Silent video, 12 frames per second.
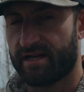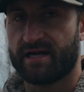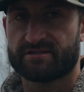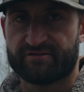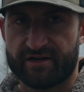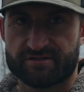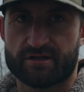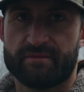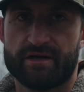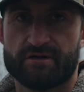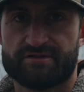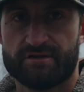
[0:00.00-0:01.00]
excavator's gonna
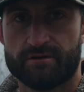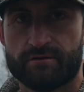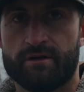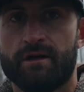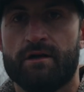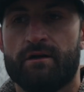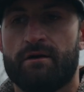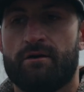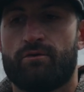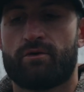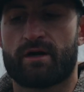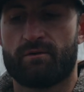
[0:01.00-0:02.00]
be here soon.
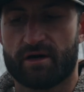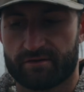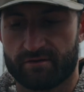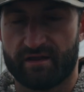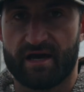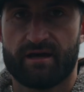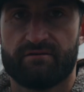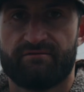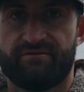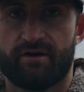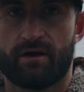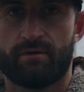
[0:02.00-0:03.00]
We're gonna walk through that,
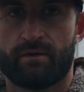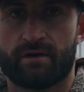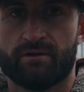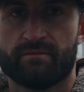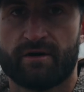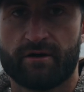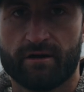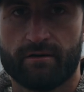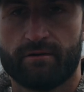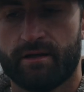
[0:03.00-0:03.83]
figure out where we're gonna do the barn dough,